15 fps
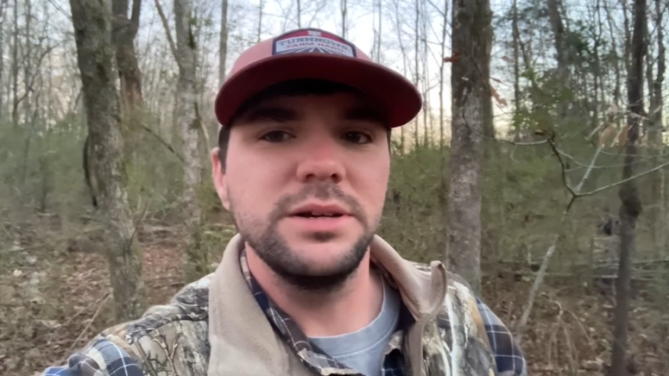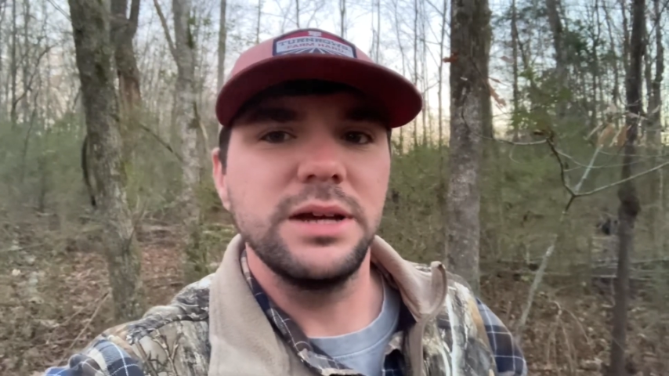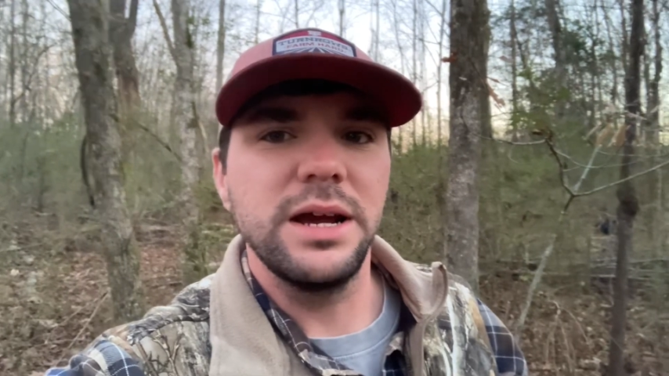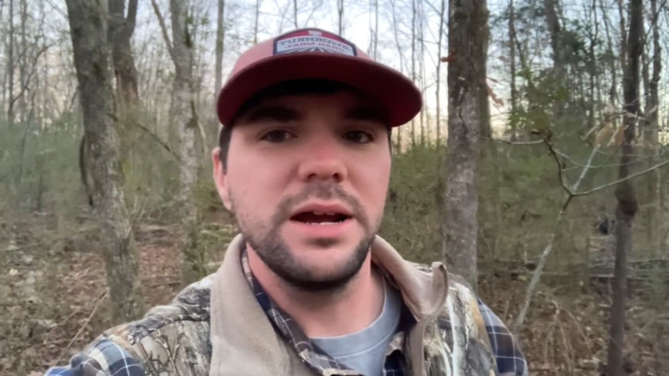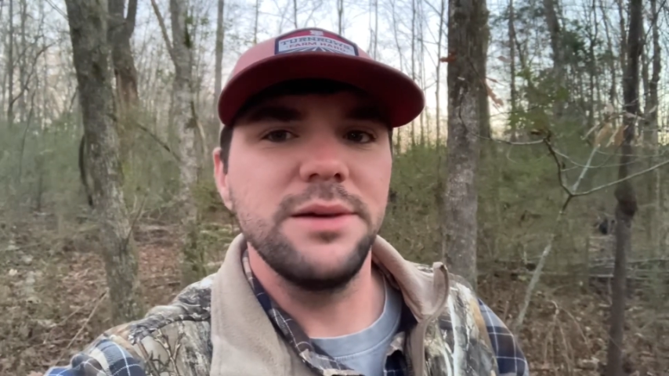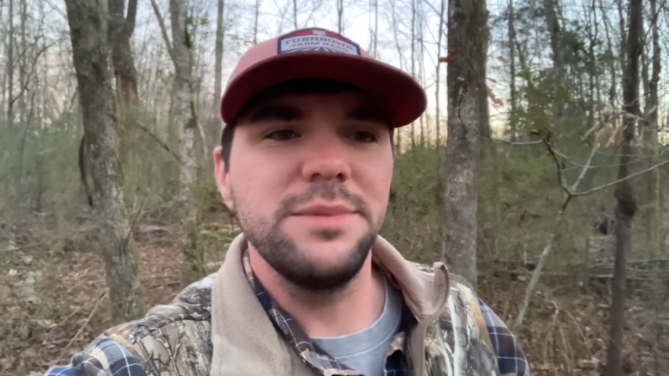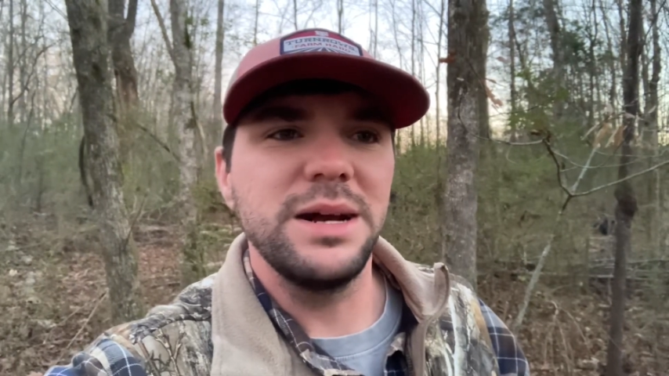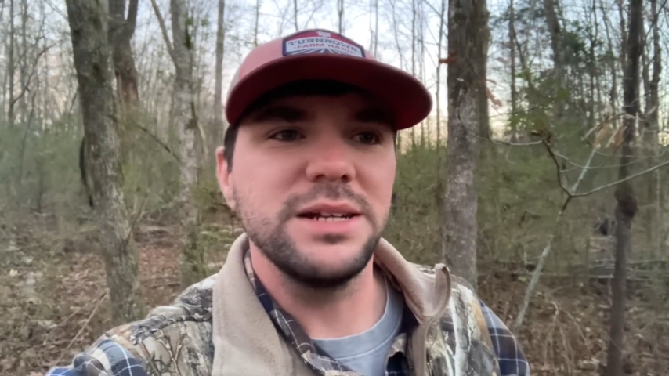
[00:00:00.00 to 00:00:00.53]
carry
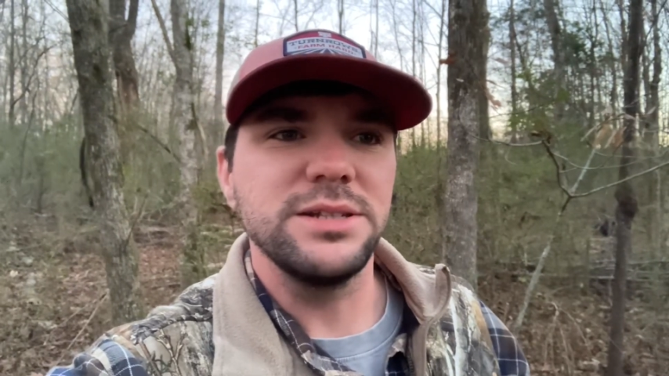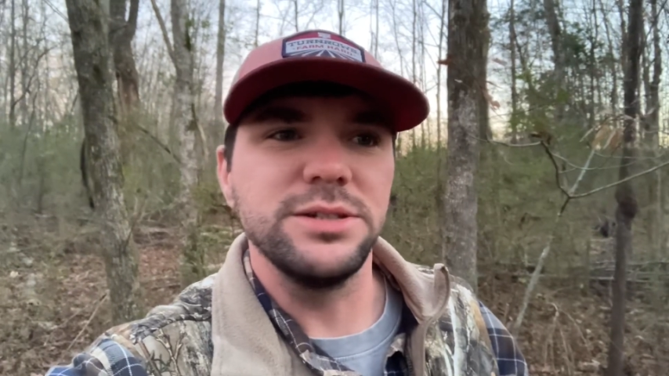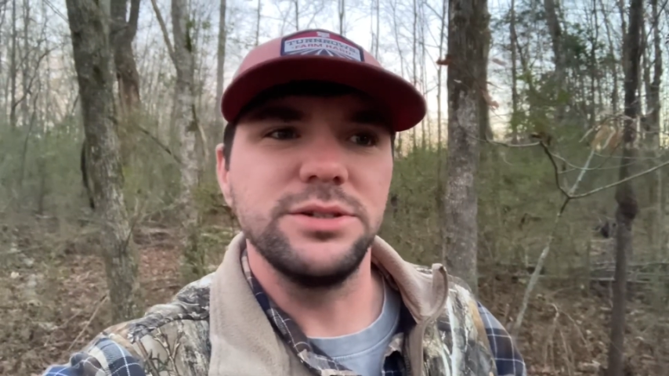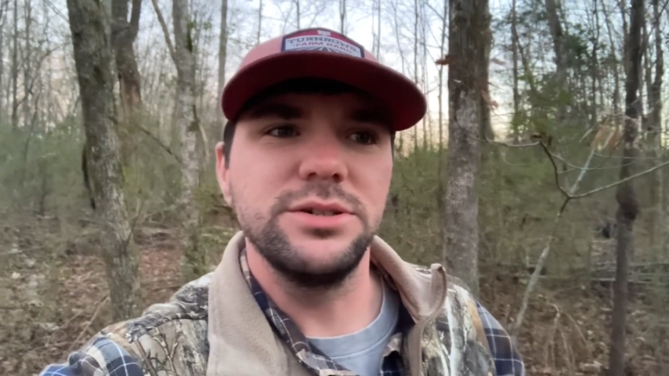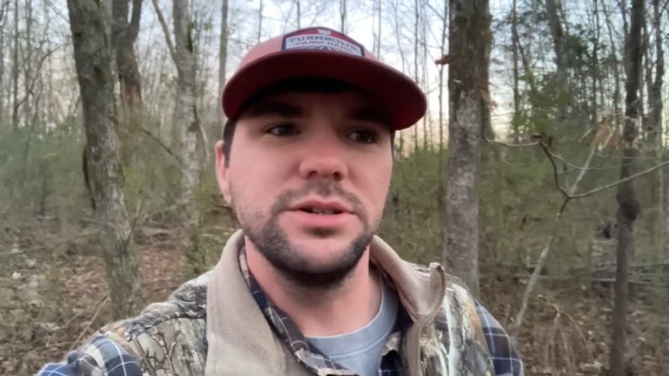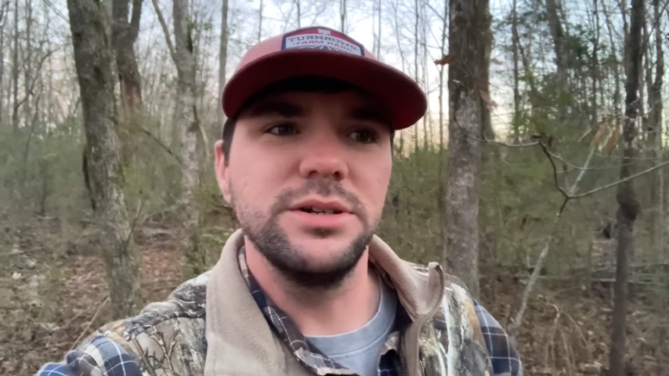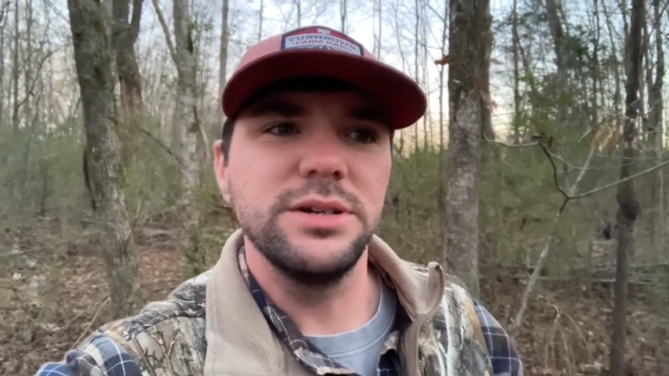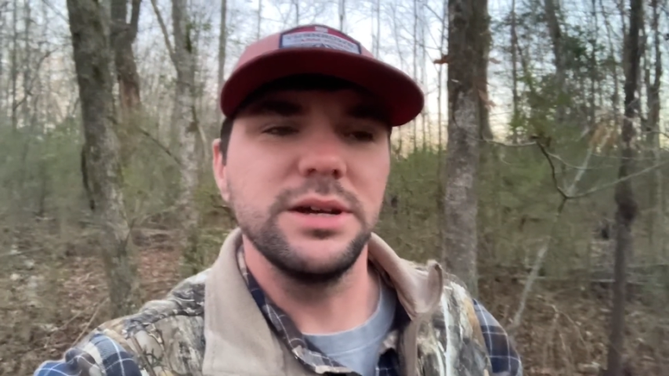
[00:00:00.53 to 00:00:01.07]
them out to the
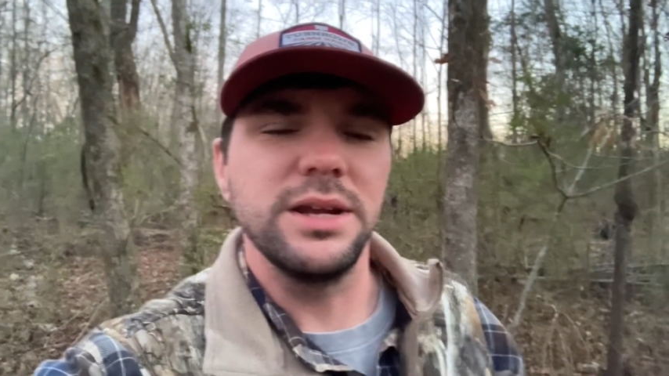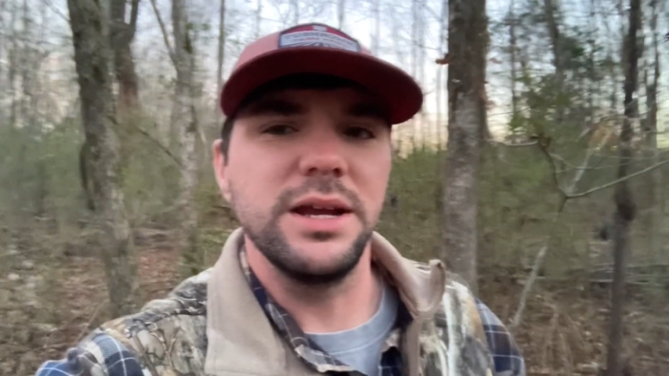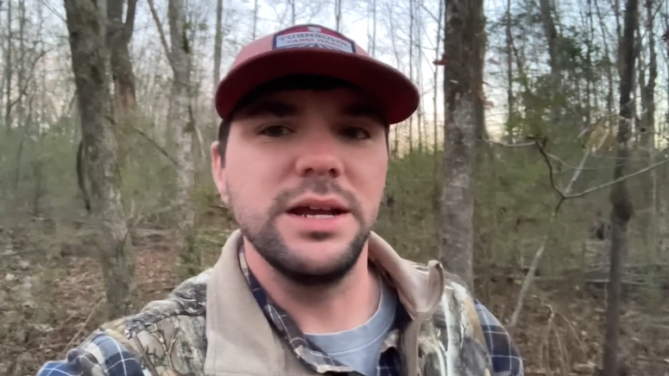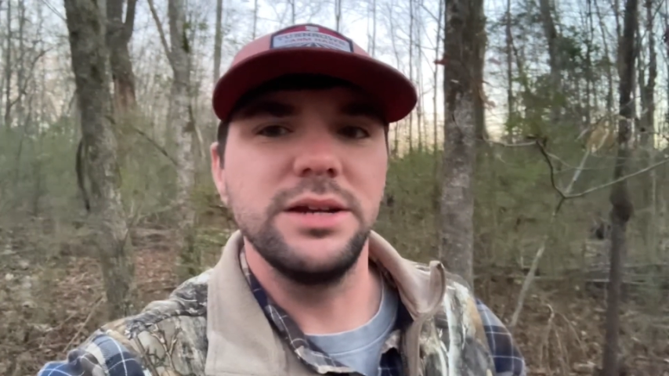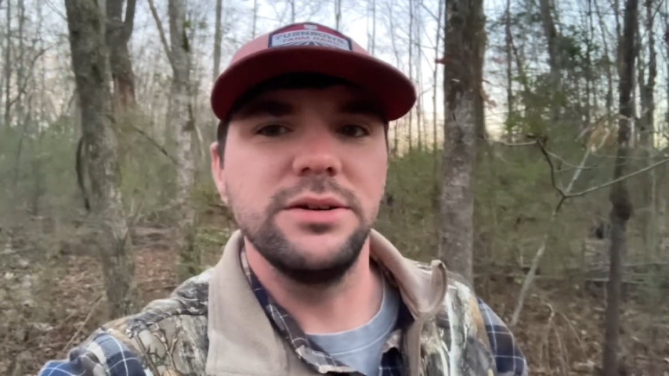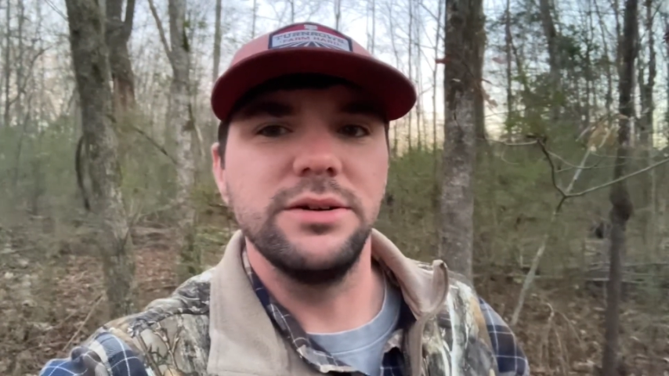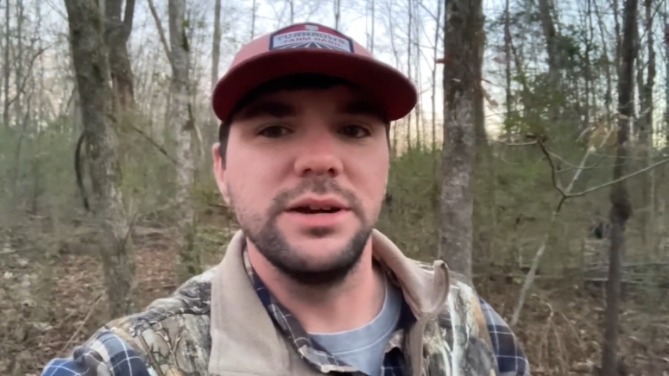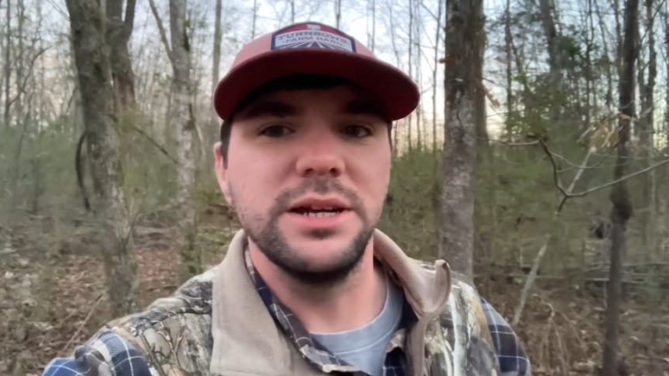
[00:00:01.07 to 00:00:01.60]
truck, and head
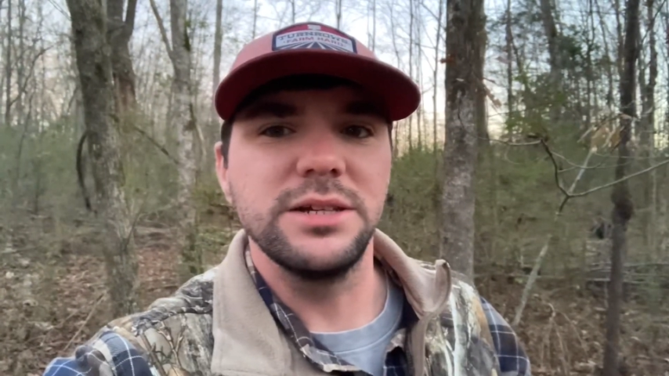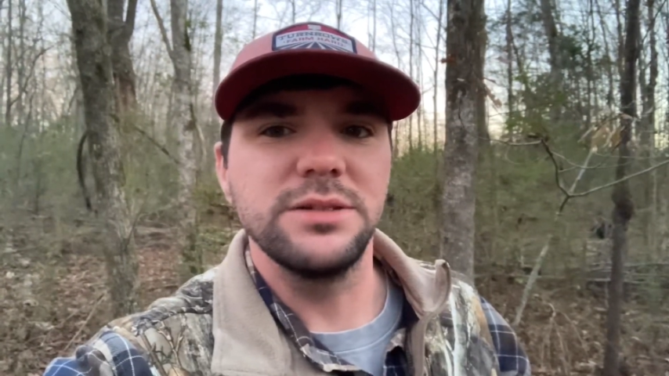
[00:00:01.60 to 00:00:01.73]
to our next